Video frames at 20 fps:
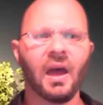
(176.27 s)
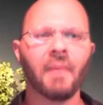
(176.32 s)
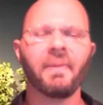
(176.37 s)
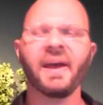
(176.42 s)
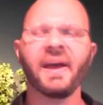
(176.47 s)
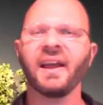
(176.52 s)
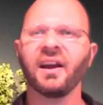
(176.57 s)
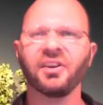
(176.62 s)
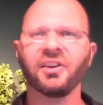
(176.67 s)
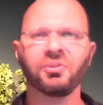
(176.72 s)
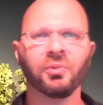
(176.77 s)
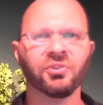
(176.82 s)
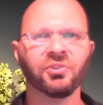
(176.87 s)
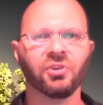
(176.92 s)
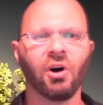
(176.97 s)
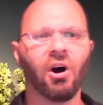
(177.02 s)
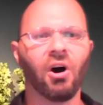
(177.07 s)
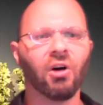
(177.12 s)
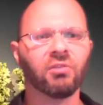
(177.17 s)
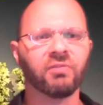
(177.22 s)
Pinchas was
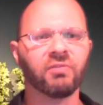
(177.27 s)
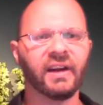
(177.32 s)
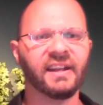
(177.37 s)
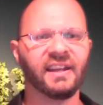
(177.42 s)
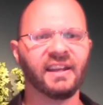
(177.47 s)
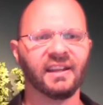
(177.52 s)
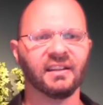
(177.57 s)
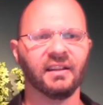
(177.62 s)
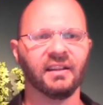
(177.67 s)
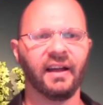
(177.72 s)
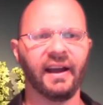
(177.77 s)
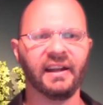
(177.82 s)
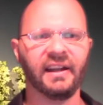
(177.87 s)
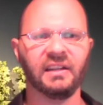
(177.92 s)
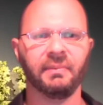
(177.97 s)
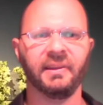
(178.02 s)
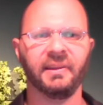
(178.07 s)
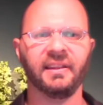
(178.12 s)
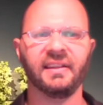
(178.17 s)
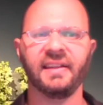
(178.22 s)
already in line
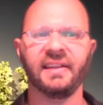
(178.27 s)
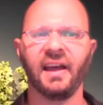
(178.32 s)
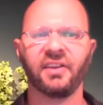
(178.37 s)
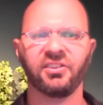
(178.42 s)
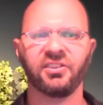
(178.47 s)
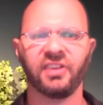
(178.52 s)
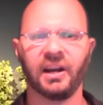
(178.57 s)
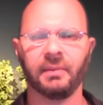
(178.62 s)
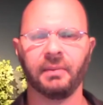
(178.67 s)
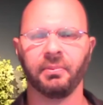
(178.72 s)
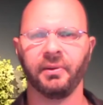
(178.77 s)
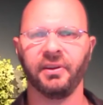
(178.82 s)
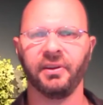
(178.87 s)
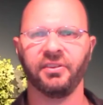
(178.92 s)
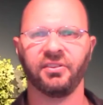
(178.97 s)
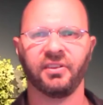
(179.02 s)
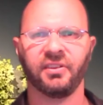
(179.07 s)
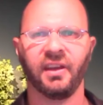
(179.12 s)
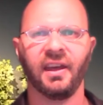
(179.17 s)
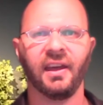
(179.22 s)
to be the next high
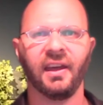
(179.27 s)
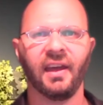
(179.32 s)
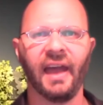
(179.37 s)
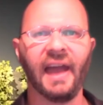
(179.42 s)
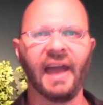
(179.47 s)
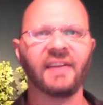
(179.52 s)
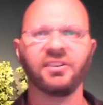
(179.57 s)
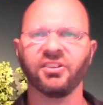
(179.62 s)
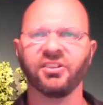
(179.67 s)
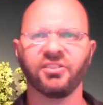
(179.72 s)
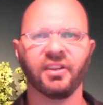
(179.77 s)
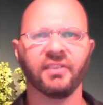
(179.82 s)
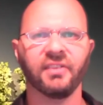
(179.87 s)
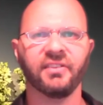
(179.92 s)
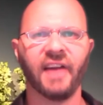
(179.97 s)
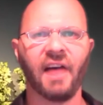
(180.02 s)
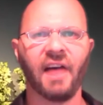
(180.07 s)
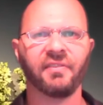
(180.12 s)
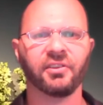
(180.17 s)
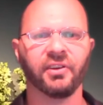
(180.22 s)
priest, and his sons
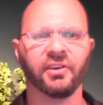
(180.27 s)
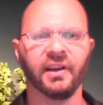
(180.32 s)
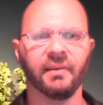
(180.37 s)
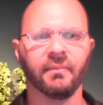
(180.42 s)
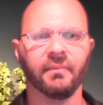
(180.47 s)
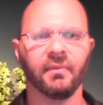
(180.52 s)
after him.